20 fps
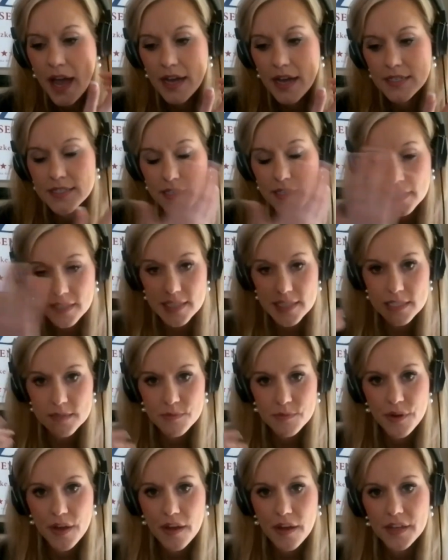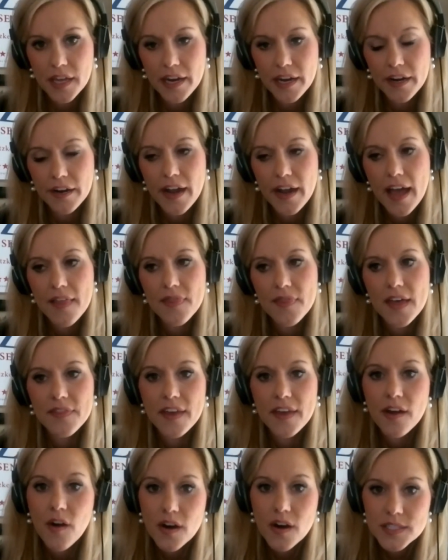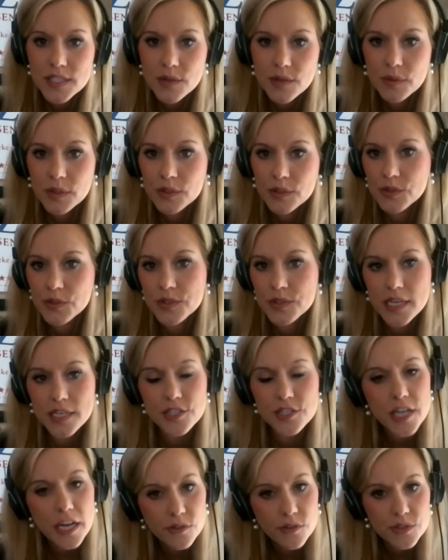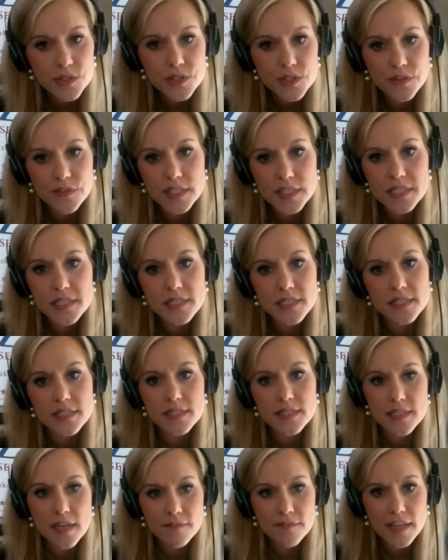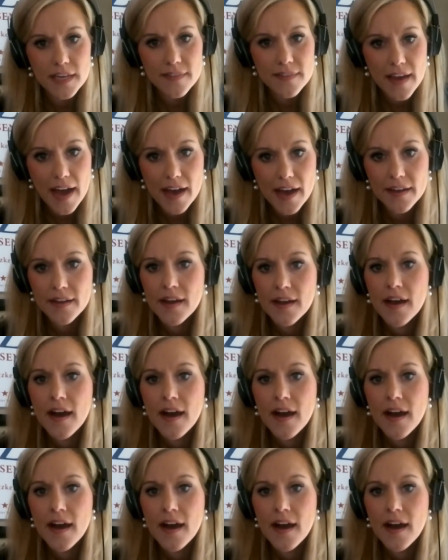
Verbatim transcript: accessible healthcare, and then they also will lose like shuttle services and stuff like that.